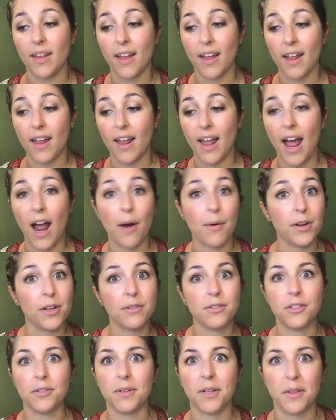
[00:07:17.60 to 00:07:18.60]
how are you
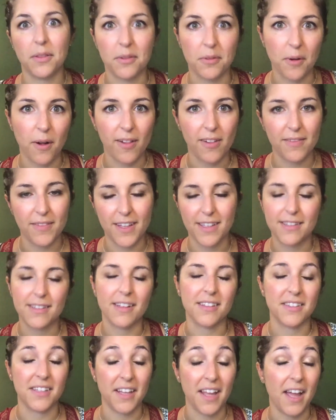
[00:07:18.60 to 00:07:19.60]
doing through all of this?
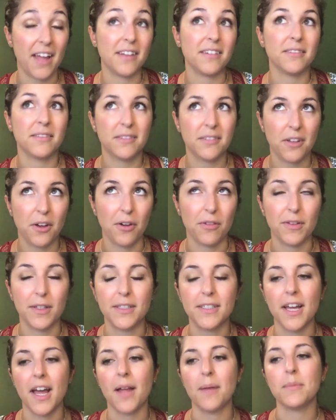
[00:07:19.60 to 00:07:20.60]
Because again, COVID
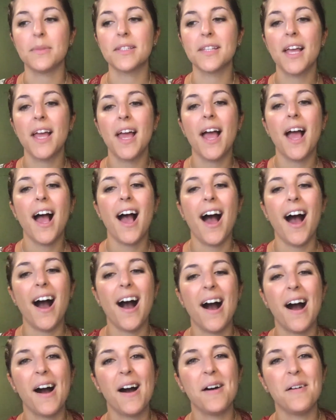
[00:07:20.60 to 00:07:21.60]
times,
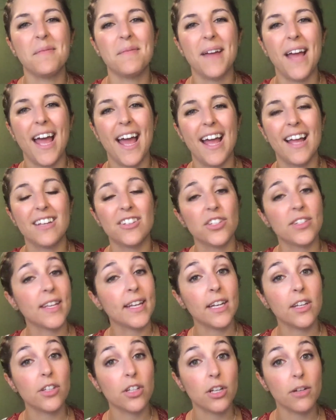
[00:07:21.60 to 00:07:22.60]
and just
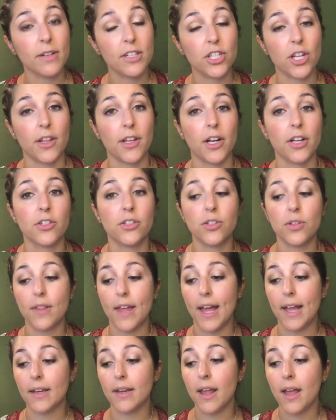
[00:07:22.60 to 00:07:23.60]
getting to know each other. So then